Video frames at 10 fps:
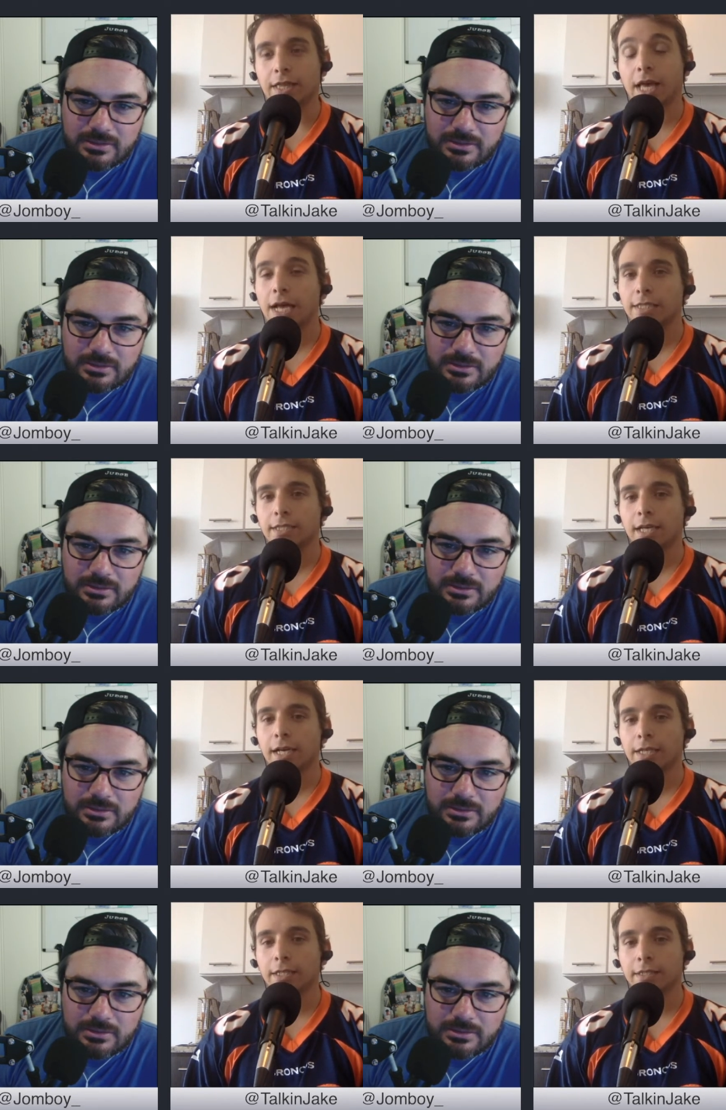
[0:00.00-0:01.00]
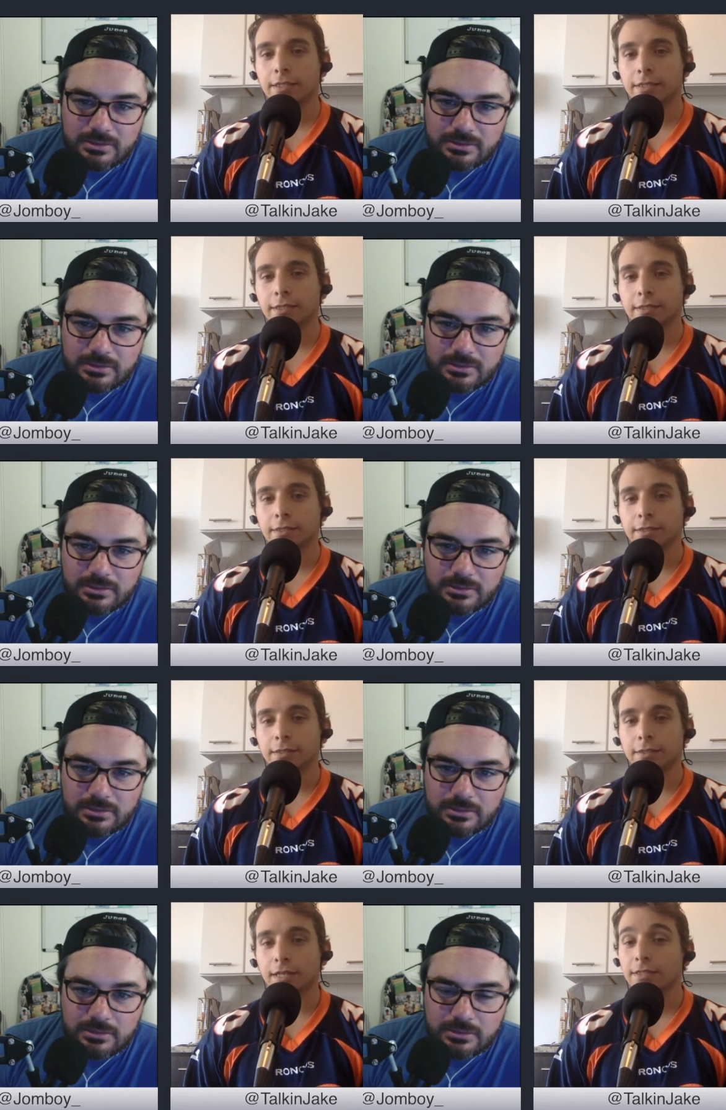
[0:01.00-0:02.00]
Speaker 1: that's like
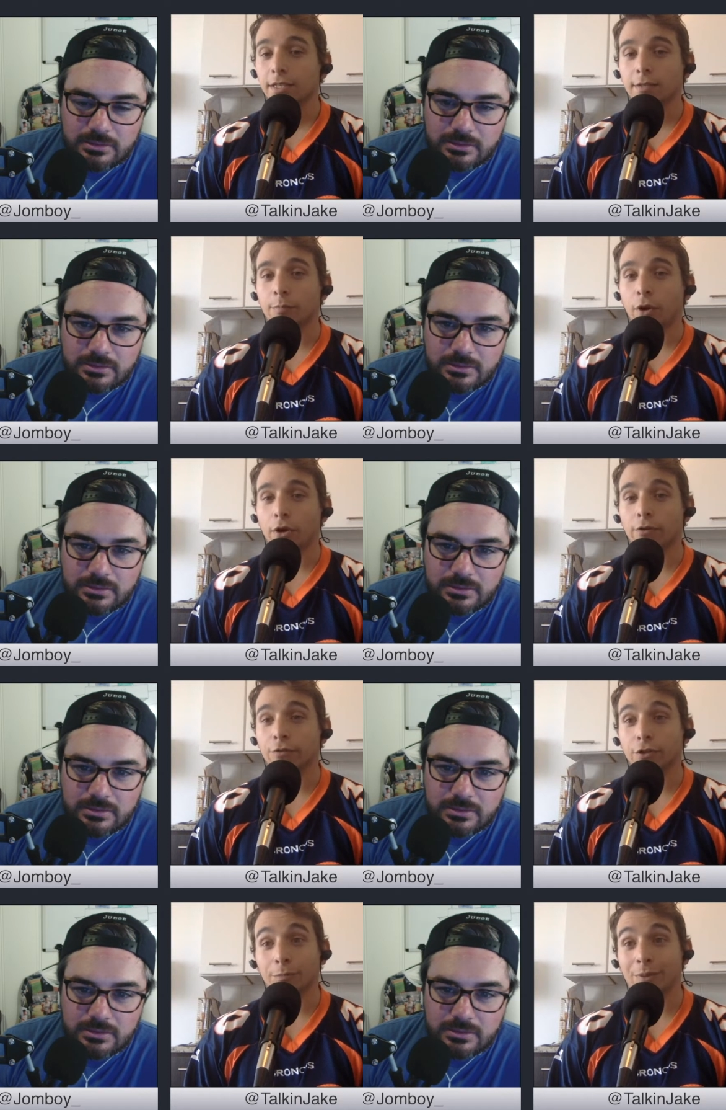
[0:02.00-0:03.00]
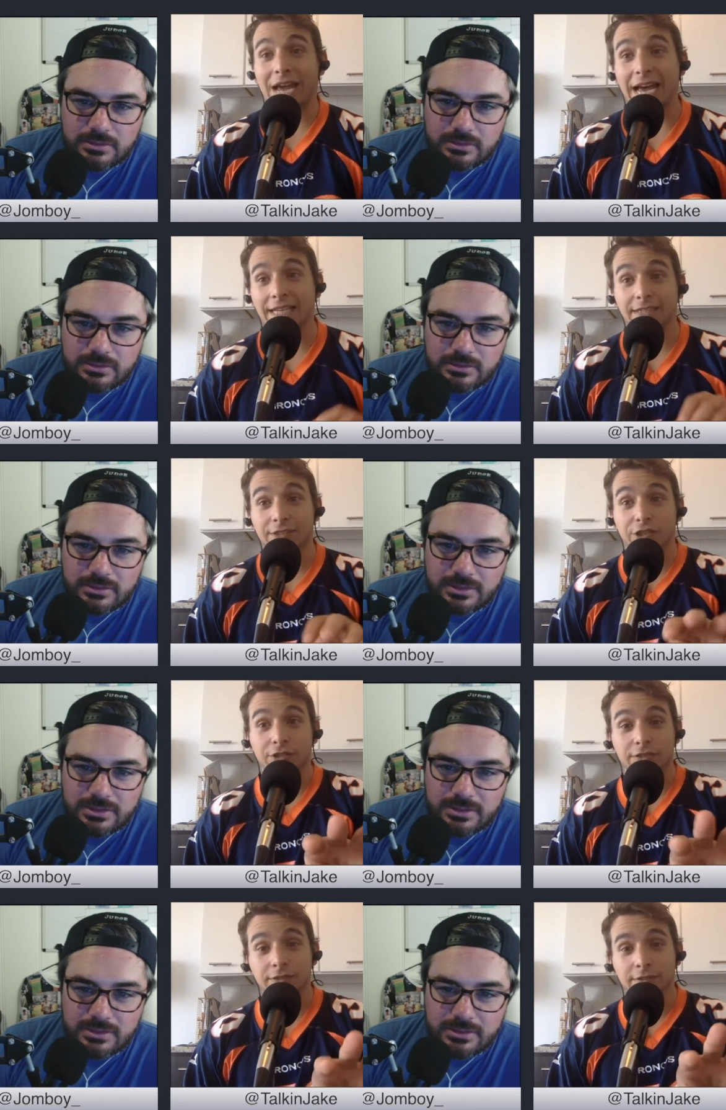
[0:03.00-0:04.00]
that's like part of your
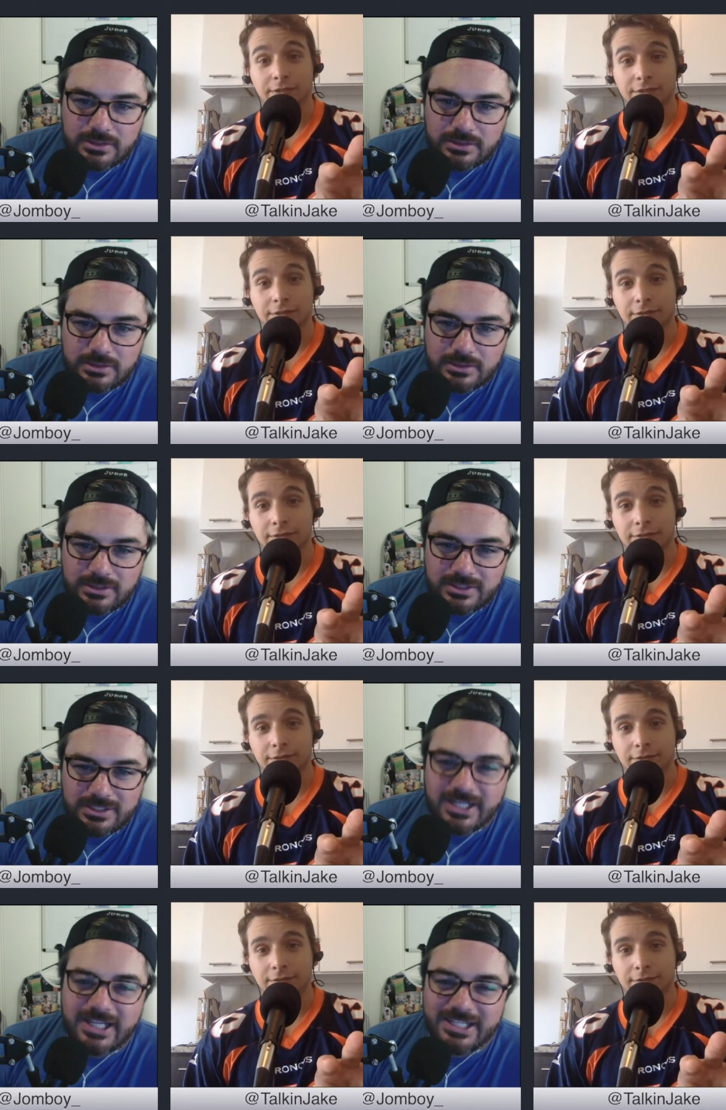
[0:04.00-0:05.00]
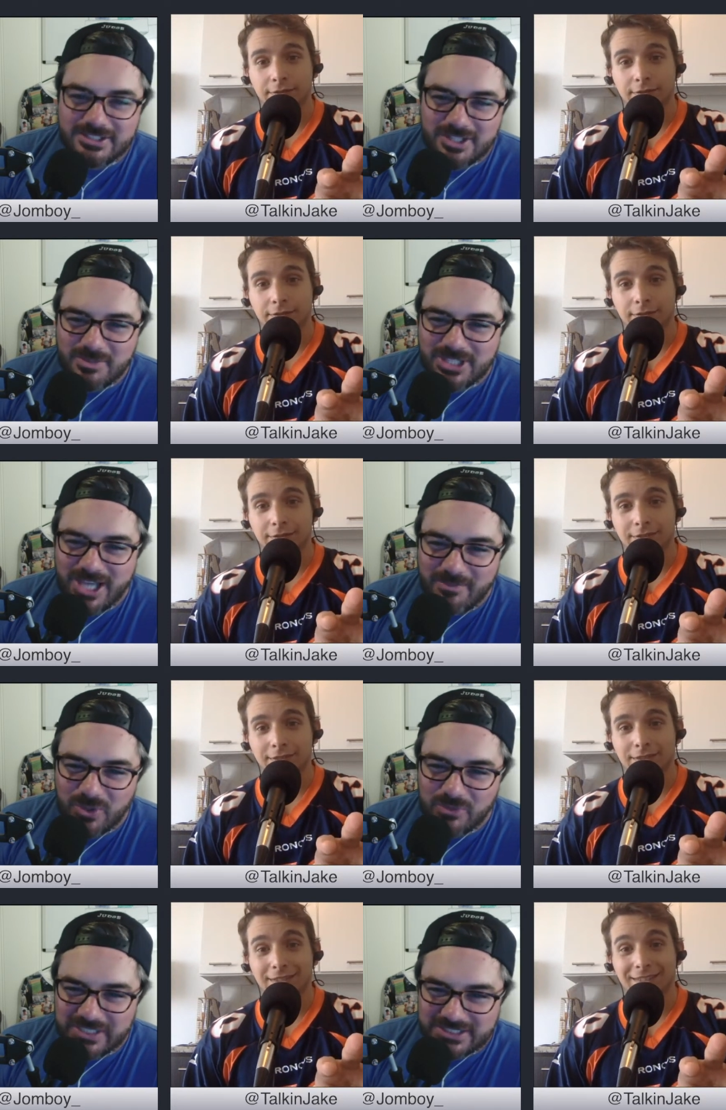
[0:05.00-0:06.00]
package.
Speaker 2: Jimmy's got
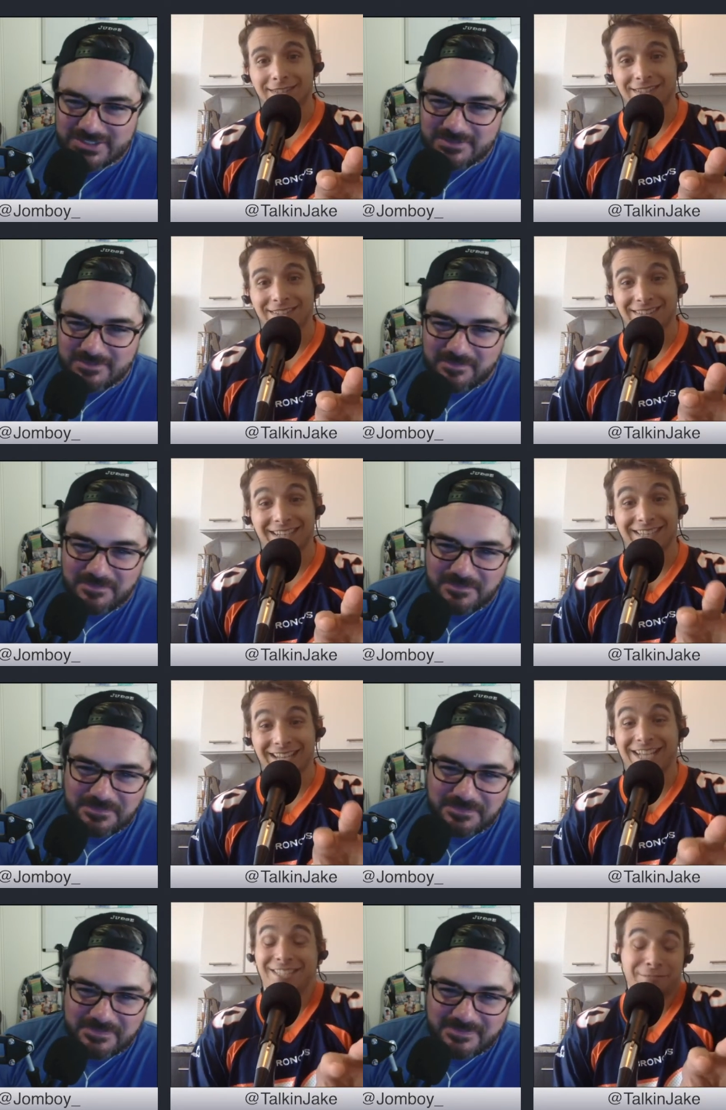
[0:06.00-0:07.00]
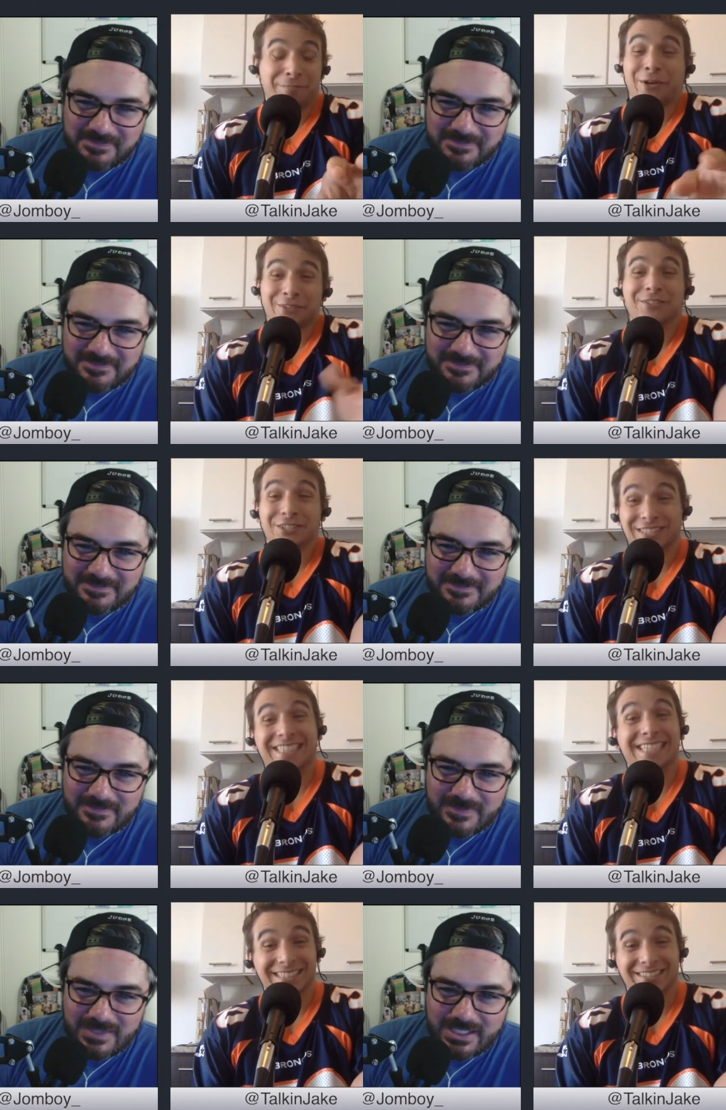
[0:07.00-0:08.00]
movies.
Speaker 1: Like that's part of your
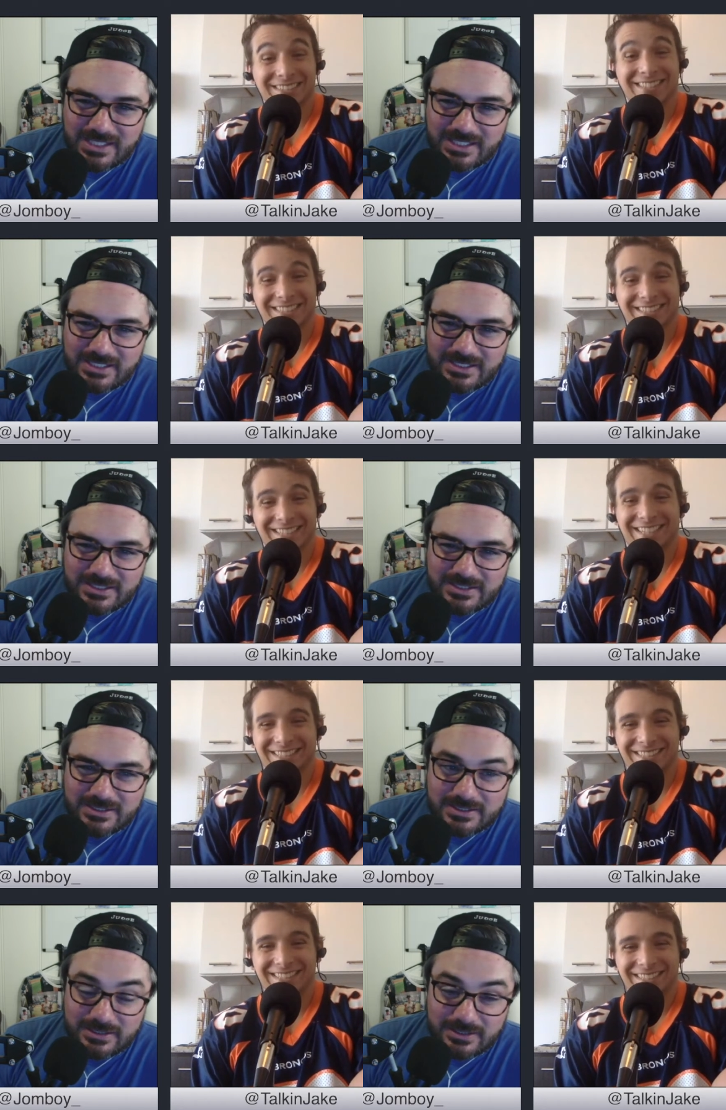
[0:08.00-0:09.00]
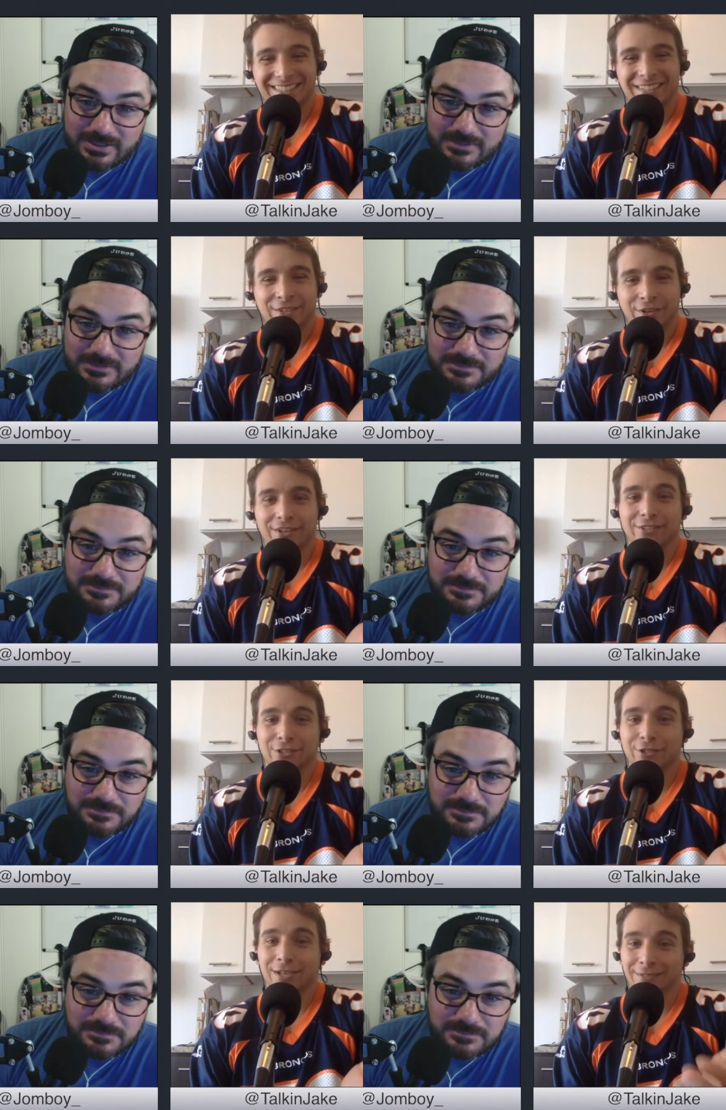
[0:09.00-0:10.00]
deal. Like, yeah. oh,
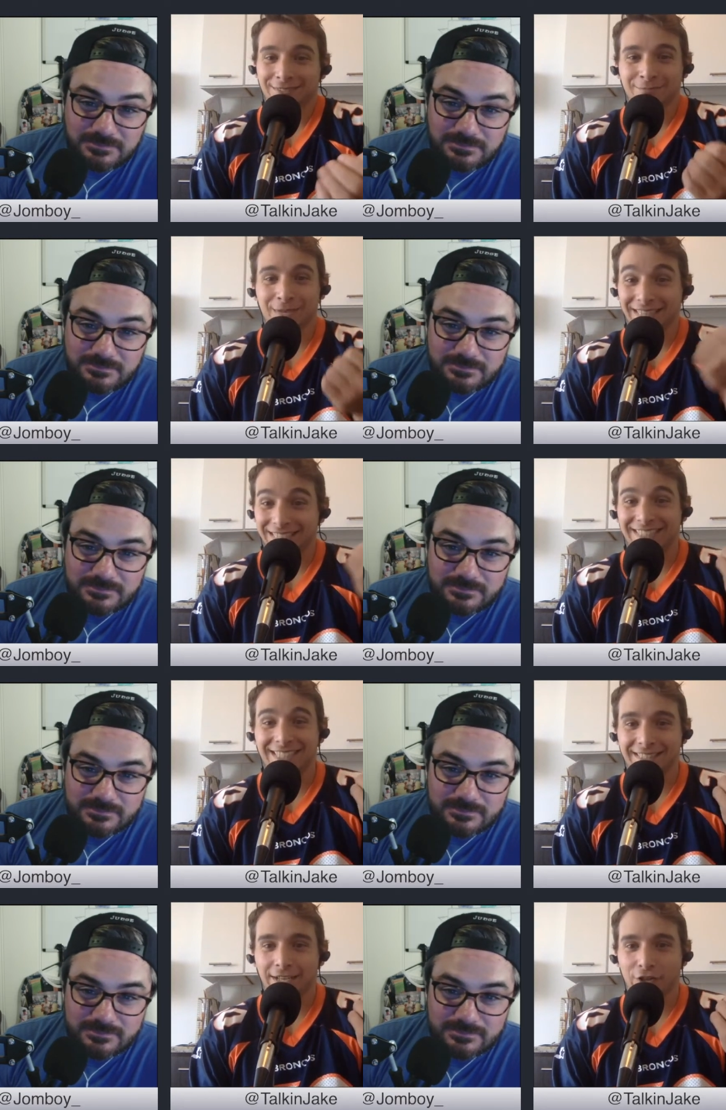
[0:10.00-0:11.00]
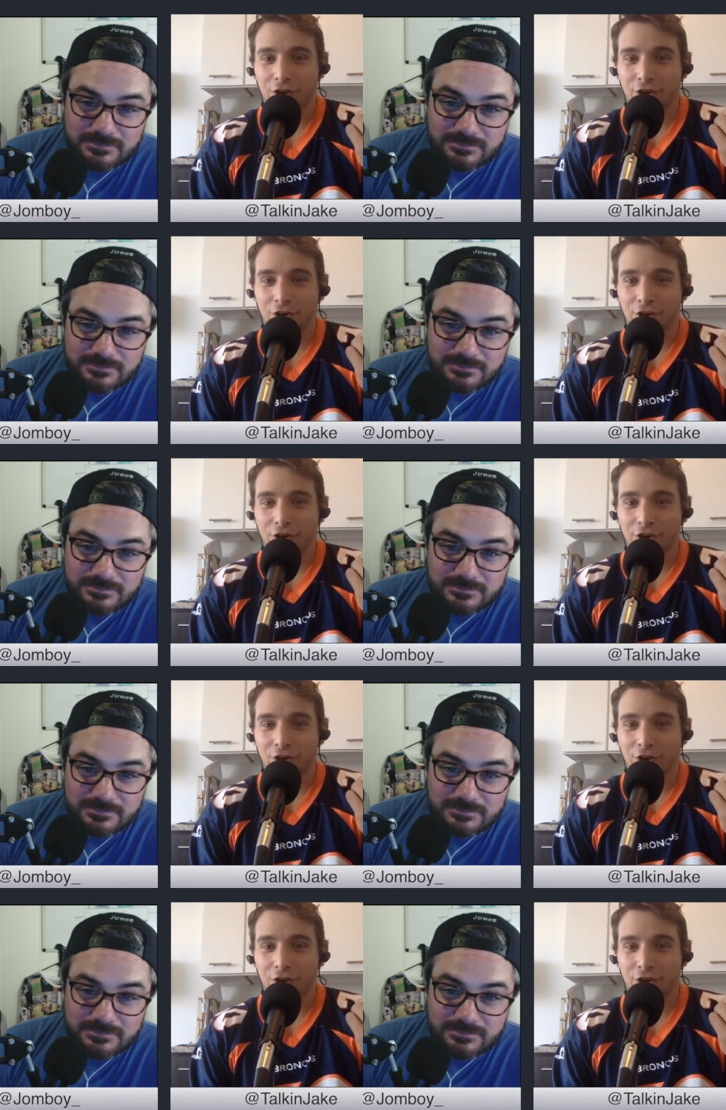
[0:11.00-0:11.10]
dude, I met this kid down